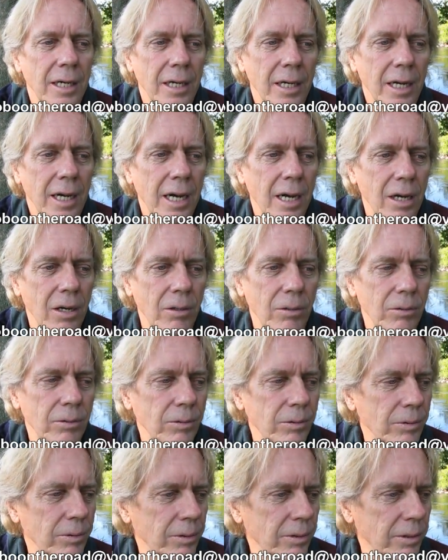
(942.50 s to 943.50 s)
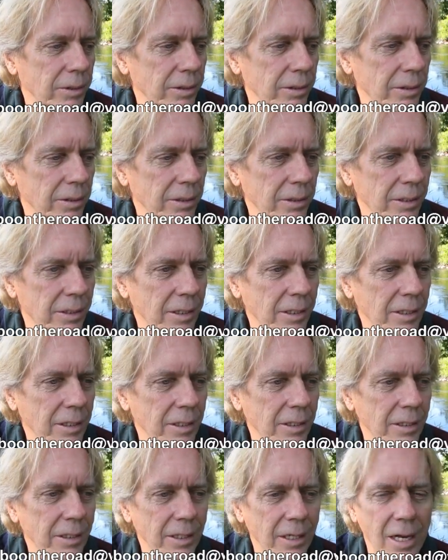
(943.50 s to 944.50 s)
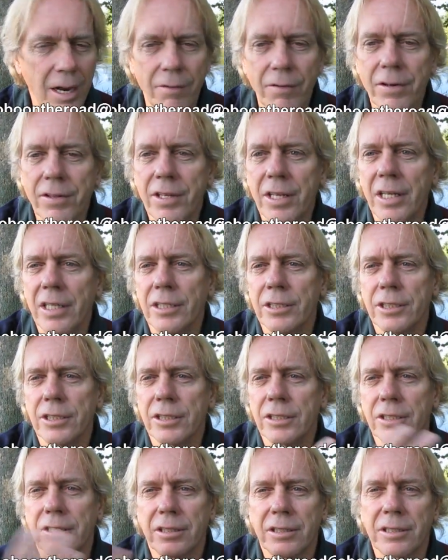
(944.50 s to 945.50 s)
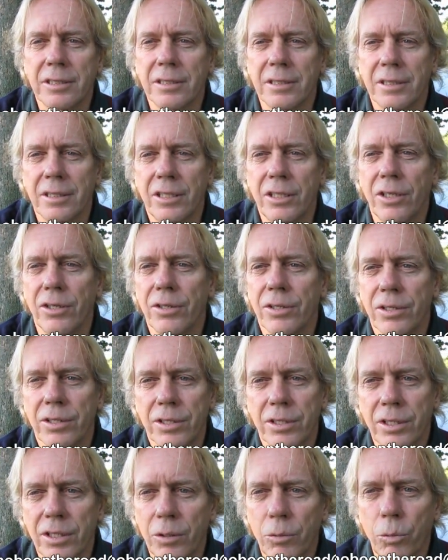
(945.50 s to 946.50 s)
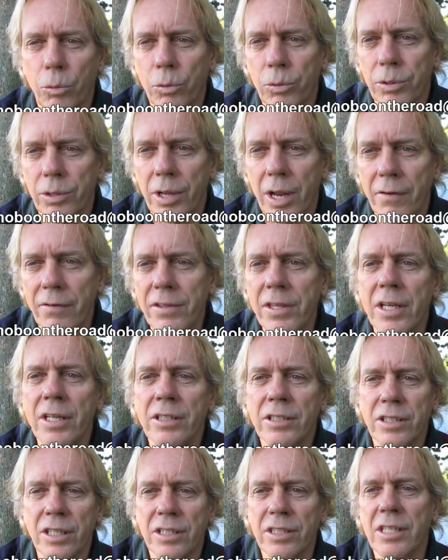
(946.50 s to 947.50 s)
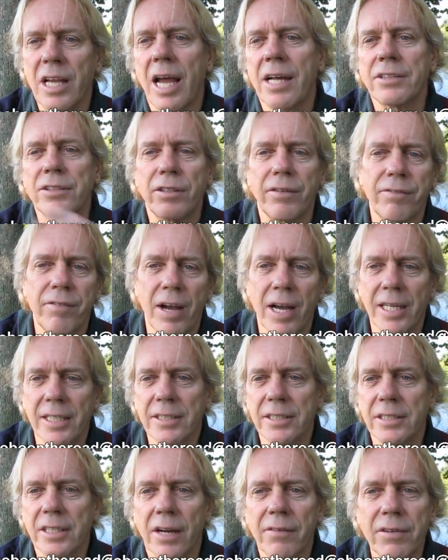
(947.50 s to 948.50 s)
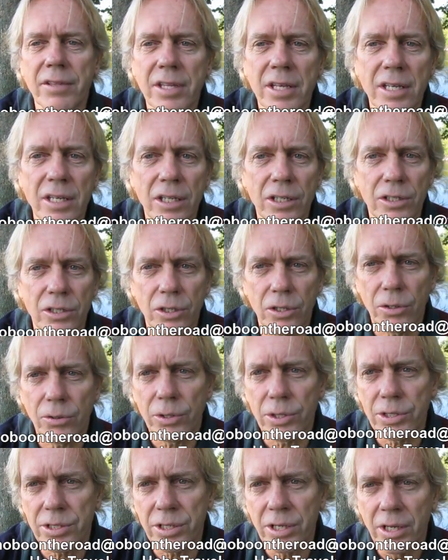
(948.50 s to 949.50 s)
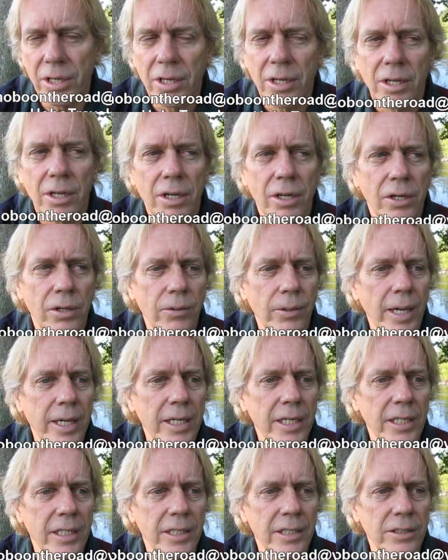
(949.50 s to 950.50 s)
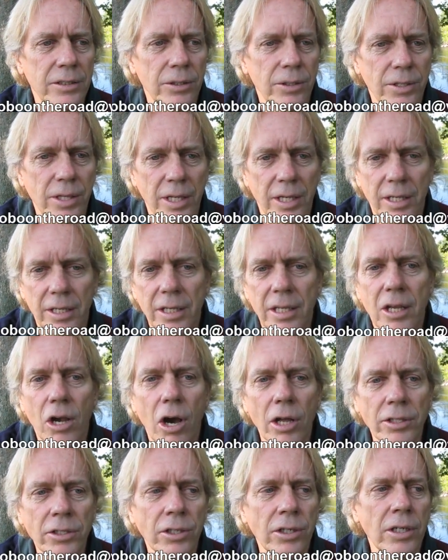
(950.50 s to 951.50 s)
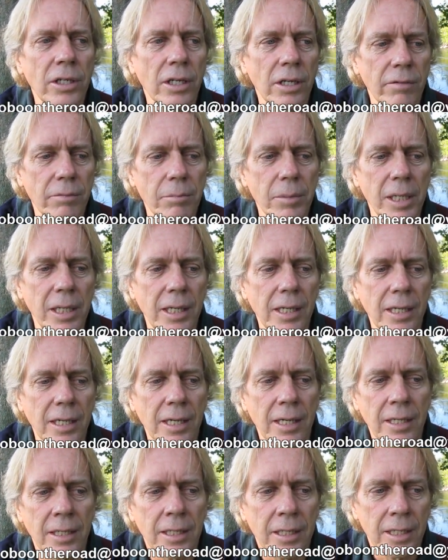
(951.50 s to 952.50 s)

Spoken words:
how everything is, you know, everything's catastrophized. Everything you do is created into a thing. And the alternative media,